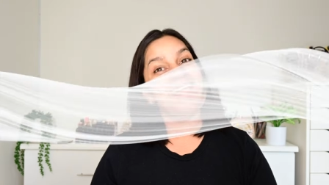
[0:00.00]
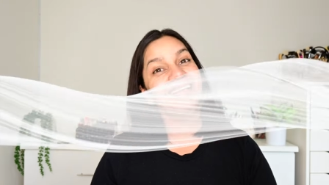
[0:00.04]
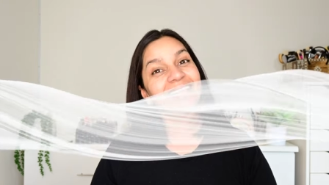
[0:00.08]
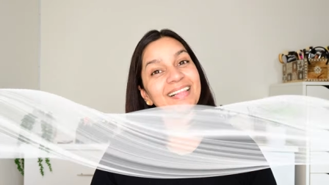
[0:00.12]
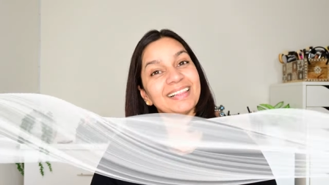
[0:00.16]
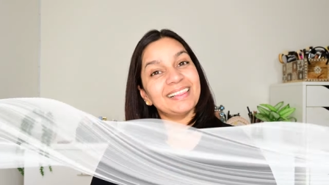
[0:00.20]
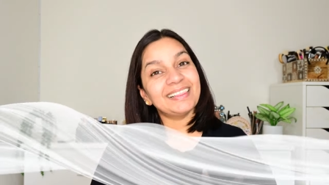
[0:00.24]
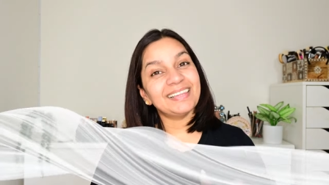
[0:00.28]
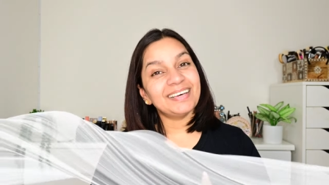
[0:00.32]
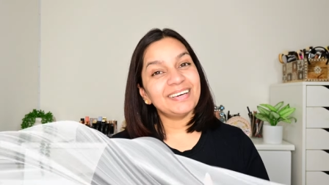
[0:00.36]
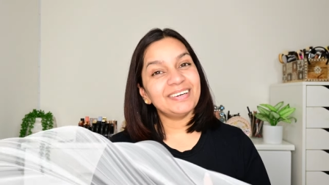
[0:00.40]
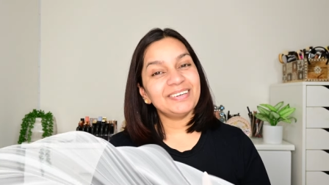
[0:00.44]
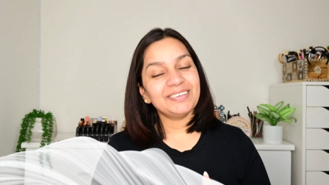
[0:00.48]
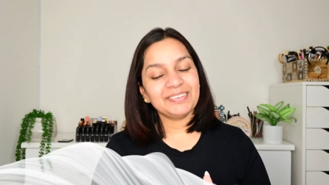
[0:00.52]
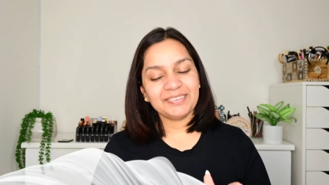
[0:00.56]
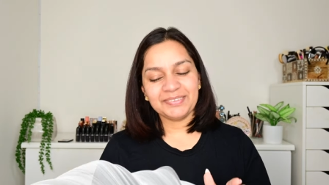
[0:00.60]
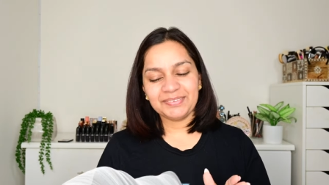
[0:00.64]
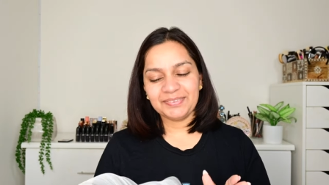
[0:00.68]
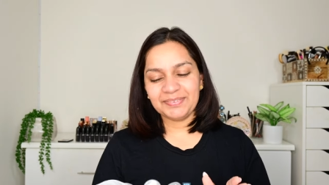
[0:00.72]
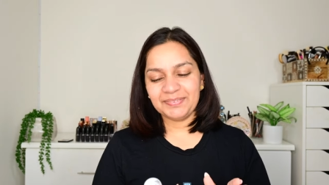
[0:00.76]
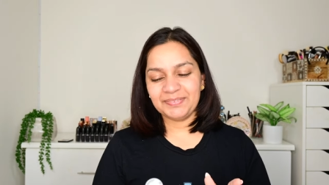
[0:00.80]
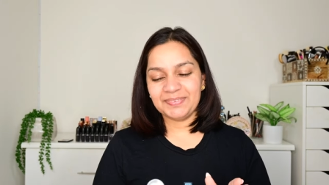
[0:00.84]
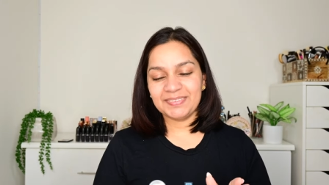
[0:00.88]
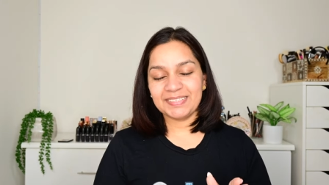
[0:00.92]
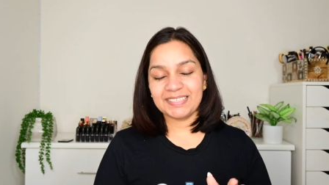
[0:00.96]

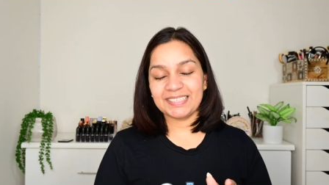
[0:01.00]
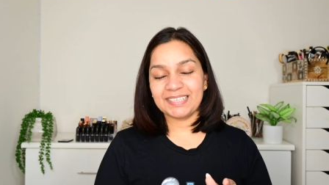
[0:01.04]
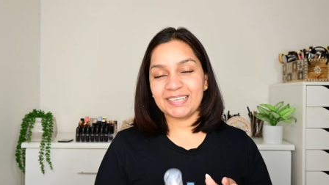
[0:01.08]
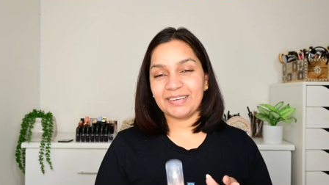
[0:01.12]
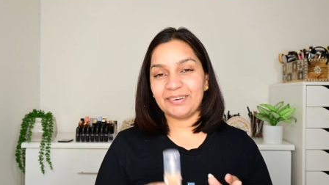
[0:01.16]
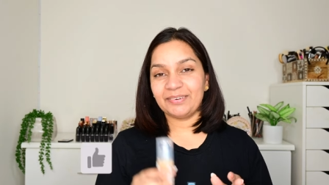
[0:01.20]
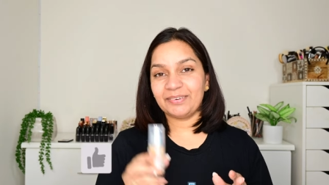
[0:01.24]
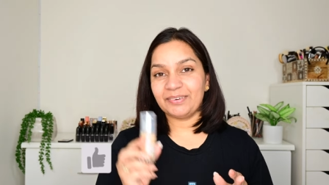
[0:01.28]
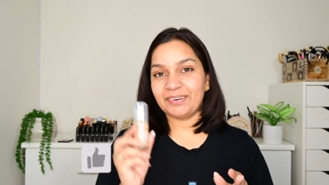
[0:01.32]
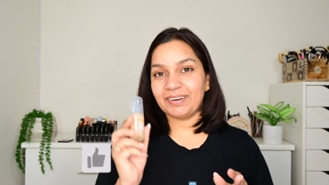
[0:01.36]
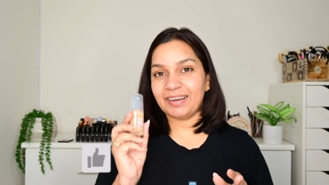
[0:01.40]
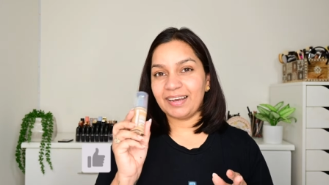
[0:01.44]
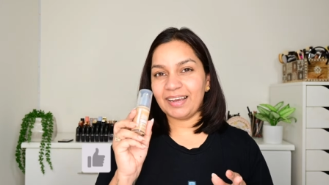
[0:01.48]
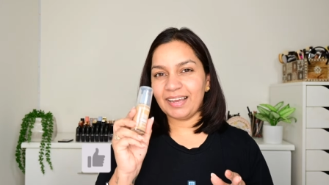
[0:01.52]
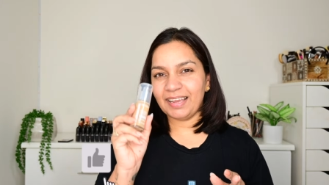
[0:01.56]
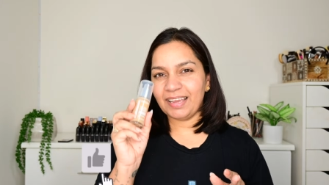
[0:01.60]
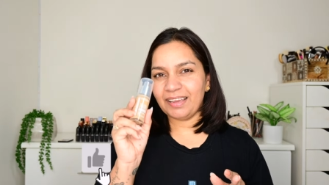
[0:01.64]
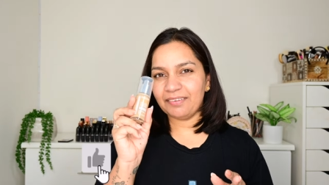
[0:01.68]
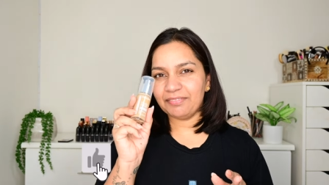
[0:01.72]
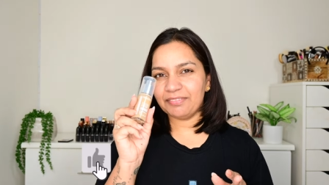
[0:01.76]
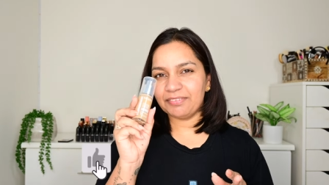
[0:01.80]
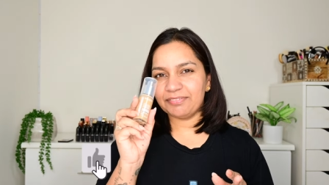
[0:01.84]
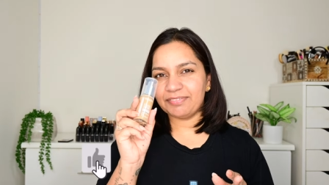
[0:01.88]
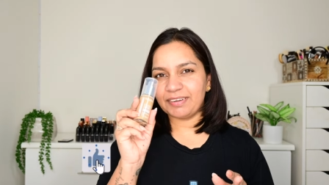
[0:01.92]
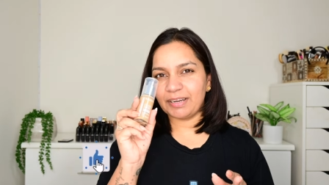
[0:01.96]
Hello. So I
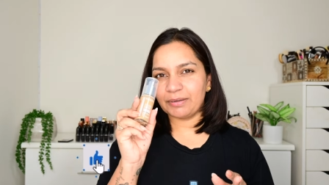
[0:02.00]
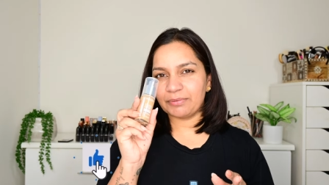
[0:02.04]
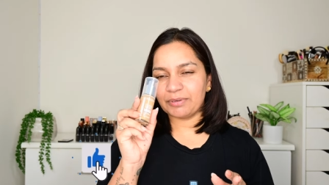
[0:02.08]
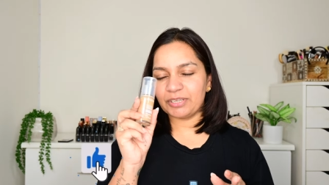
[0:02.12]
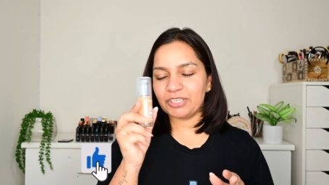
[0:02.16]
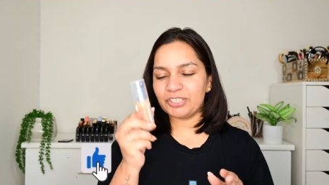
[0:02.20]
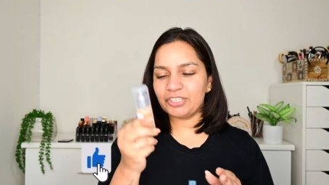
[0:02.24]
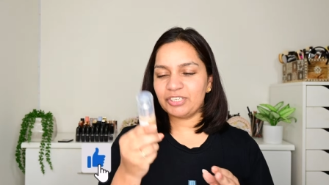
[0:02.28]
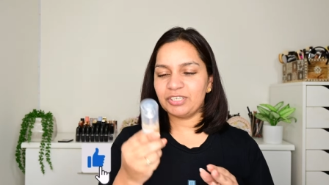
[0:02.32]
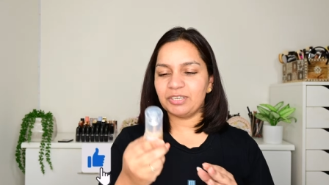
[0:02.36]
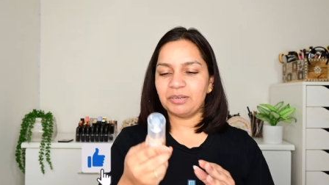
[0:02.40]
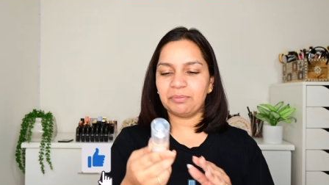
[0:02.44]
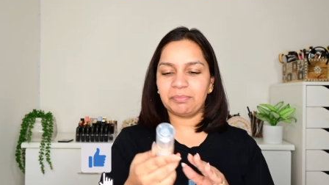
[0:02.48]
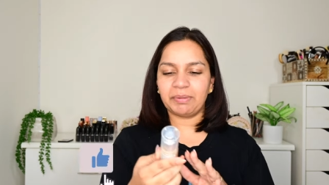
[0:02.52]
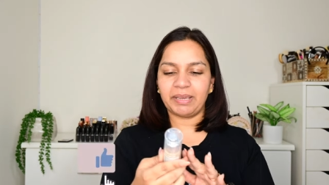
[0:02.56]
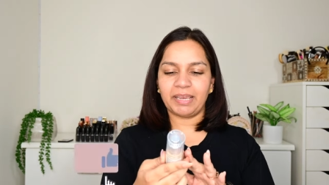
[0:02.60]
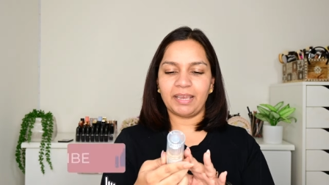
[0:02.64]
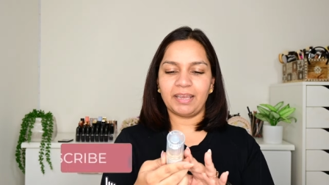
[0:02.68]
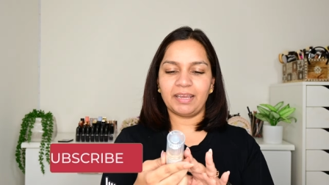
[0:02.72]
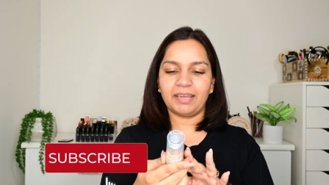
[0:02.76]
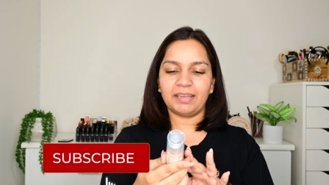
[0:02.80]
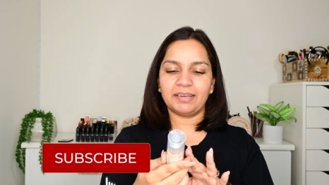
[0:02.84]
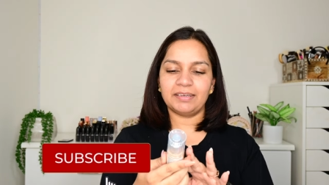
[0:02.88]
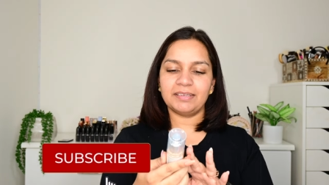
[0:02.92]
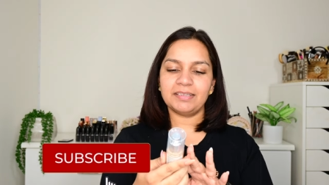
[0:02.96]
have the foundation in my
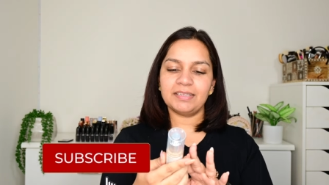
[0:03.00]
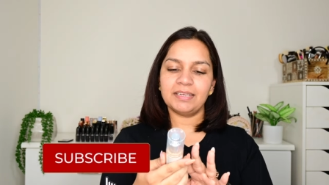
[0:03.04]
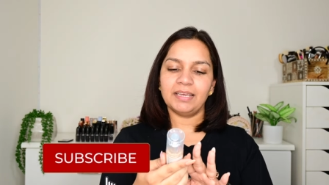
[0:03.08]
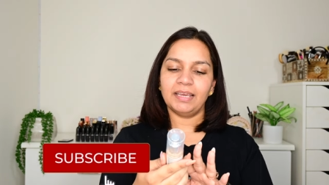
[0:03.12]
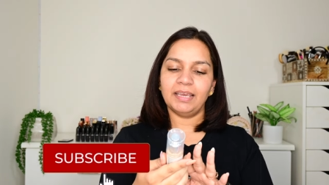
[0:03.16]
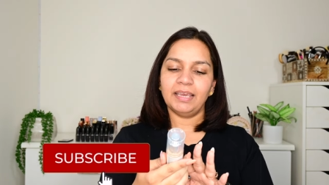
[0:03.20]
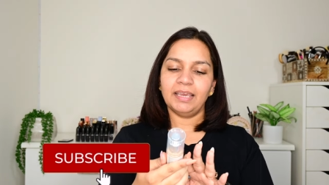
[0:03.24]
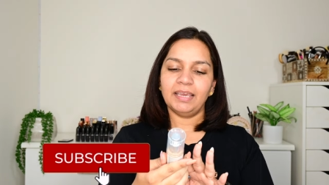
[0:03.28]
hand.